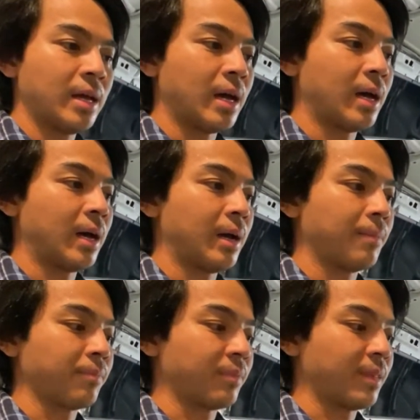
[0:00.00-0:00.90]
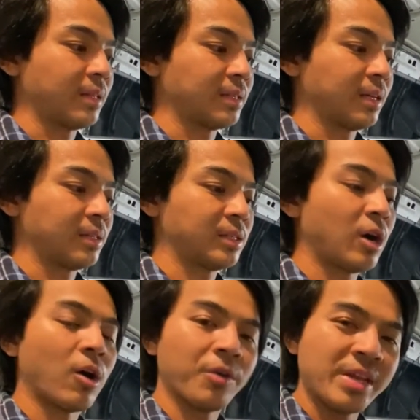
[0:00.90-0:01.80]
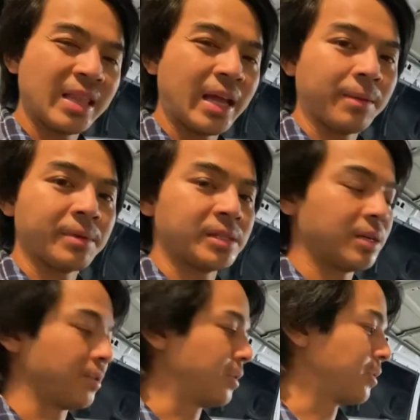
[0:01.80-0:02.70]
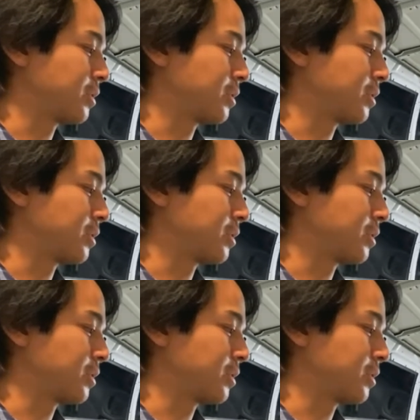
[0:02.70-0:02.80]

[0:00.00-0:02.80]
um, that's a tarry-like material.